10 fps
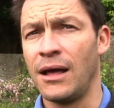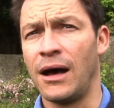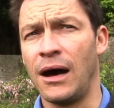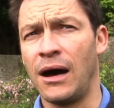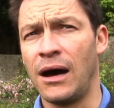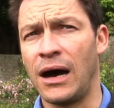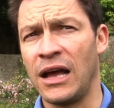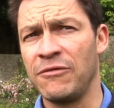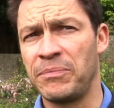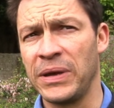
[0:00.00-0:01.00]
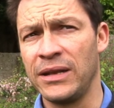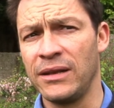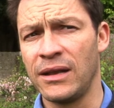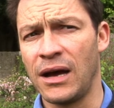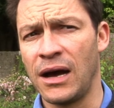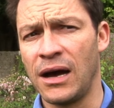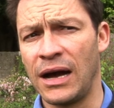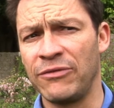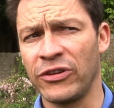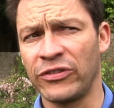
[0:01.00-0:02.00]
Uh, I've been uh,
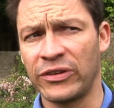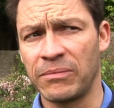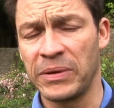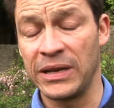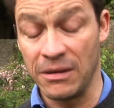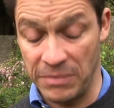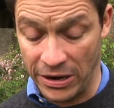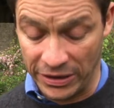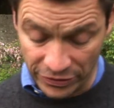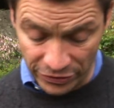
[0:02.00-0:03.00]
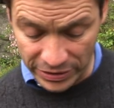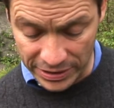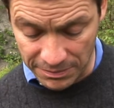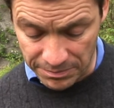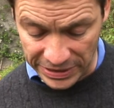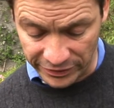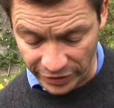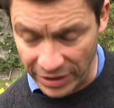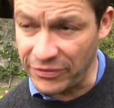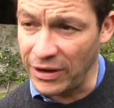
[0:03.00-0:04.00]
I've just been in America doing a big
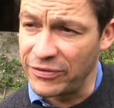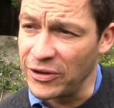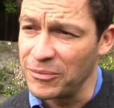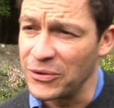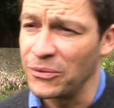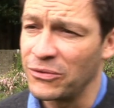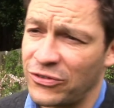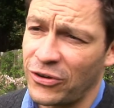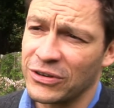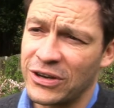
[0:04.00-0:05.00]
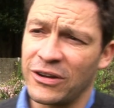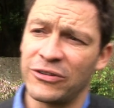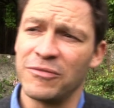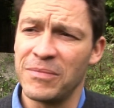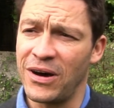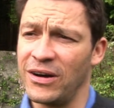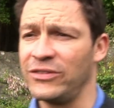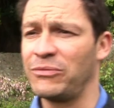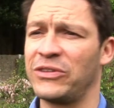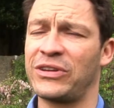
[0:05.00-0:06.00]
sci-fi film called John Carter of
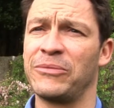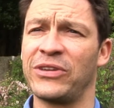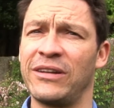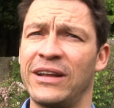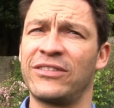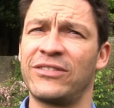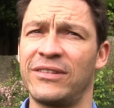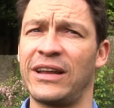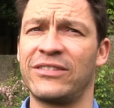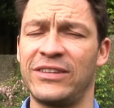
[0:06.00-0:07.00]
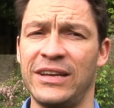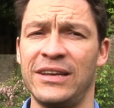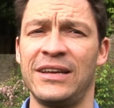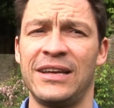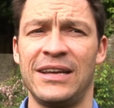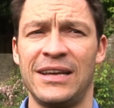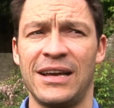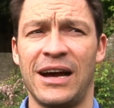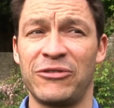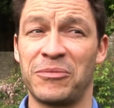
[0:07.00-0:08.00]
Mars, which comes out next next year.
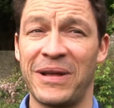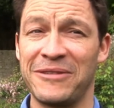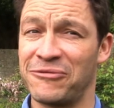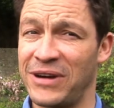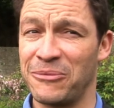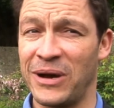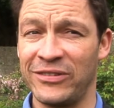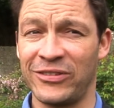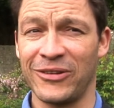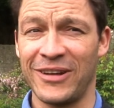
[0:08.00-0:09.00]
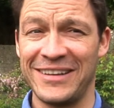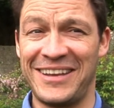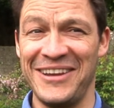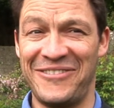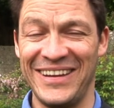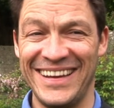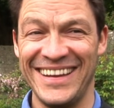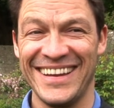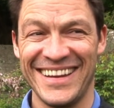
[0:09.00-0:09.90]
I've just played Fred West on ITV.